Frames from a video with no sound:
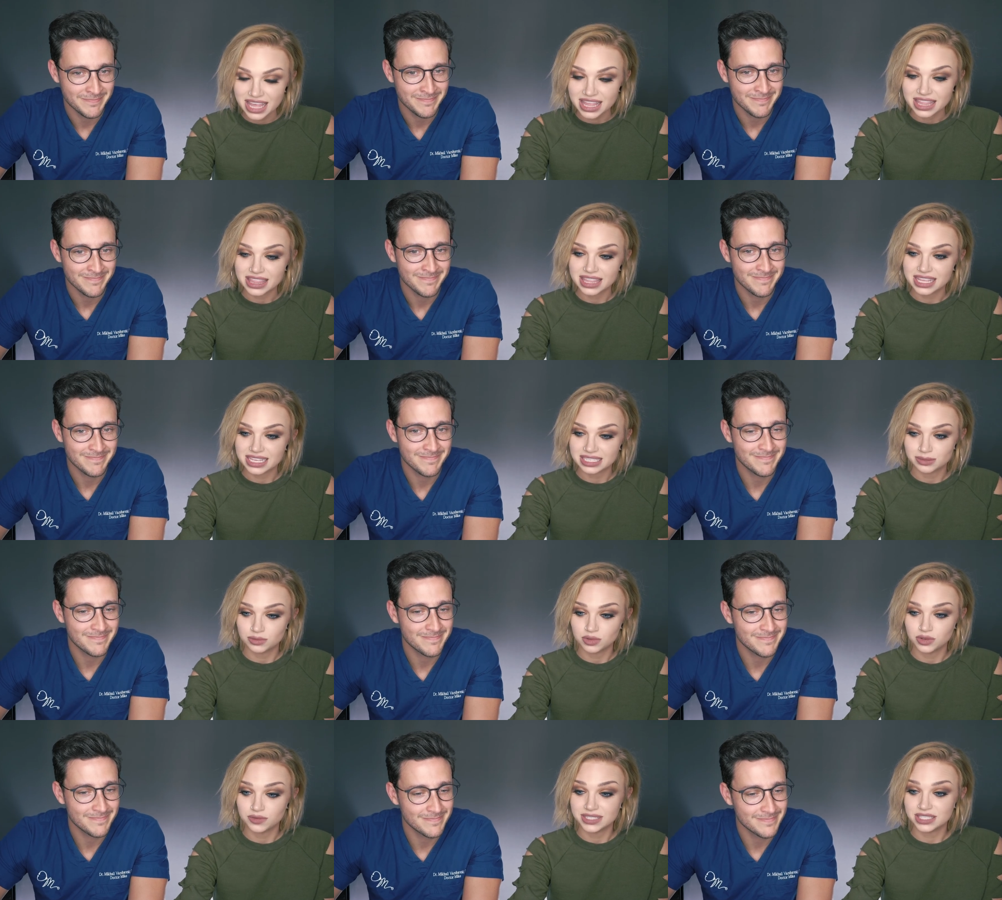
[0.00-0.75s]
Speaker 1: This
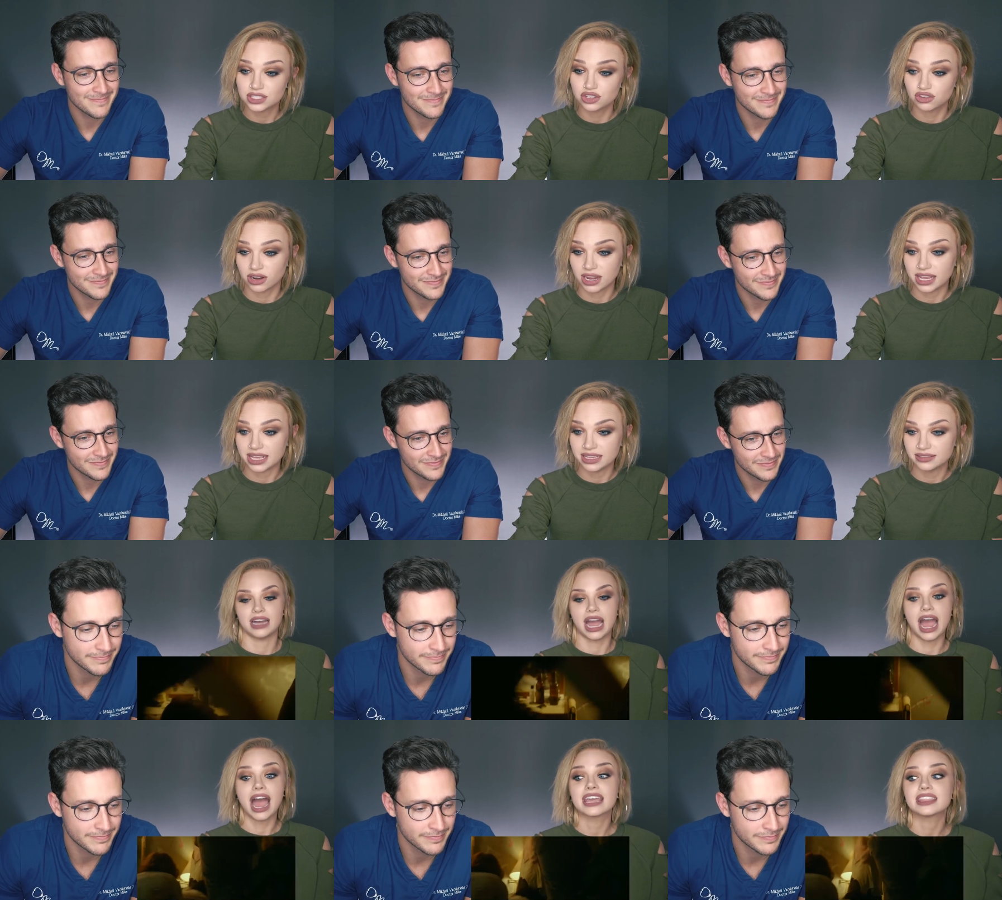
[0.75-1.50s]
movie's great.
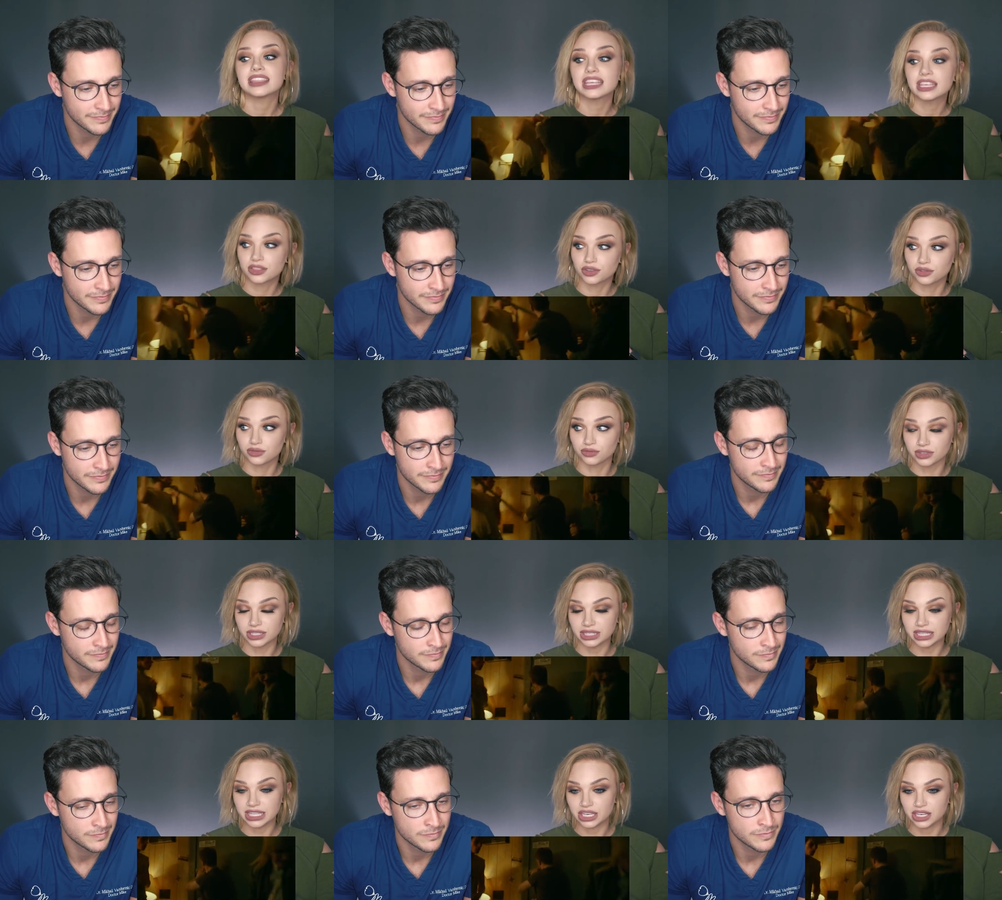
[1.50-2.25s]
I think they're
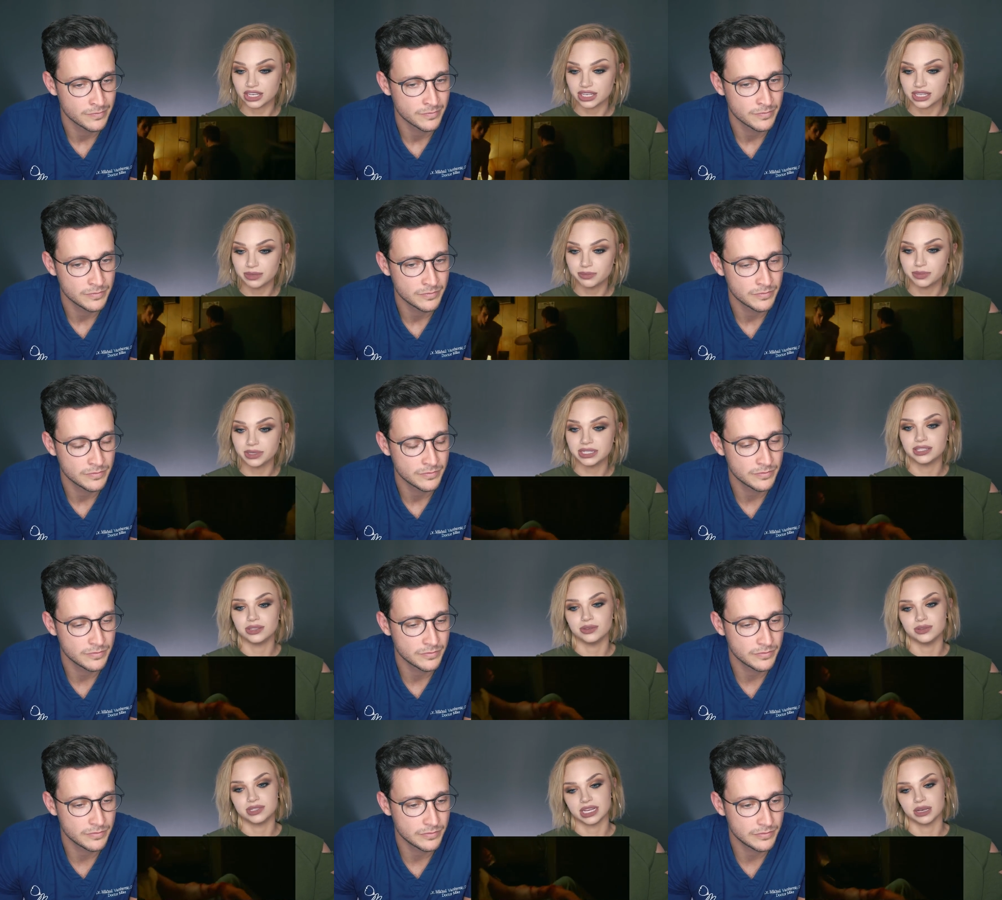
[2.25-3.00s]
really good, but
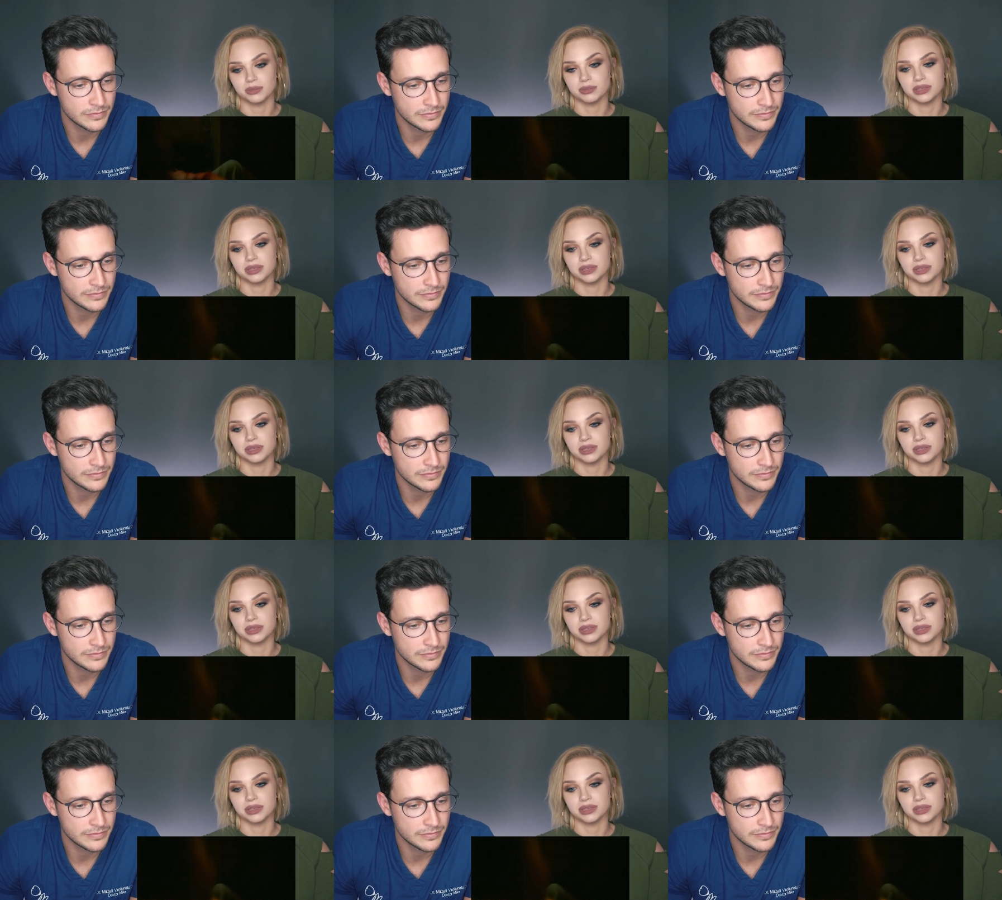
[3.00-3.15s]
you tell